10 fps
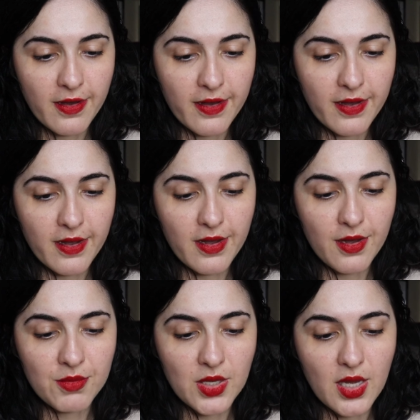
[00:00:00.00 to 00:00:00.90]

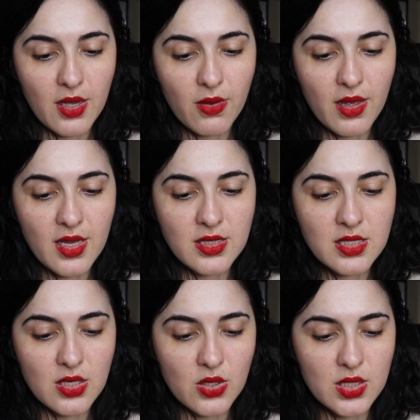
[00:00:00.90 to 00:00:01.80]

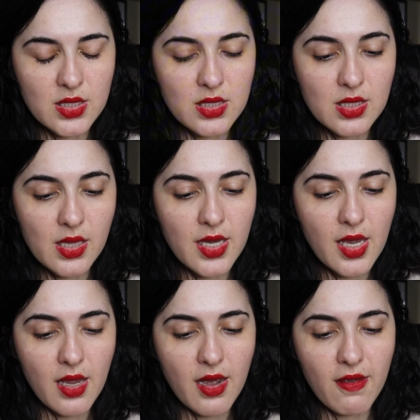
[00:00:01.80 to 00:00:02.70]
And
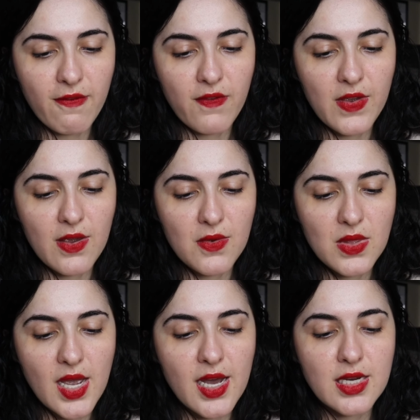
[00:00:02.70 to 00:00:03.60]
honestly, I feel
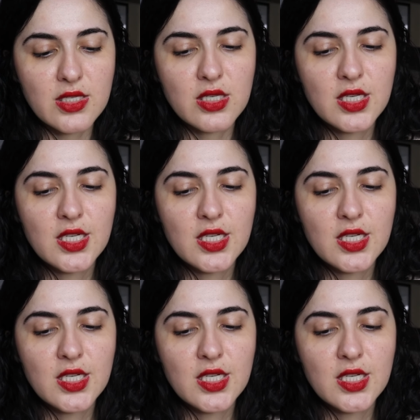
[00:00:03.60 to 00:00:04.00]
that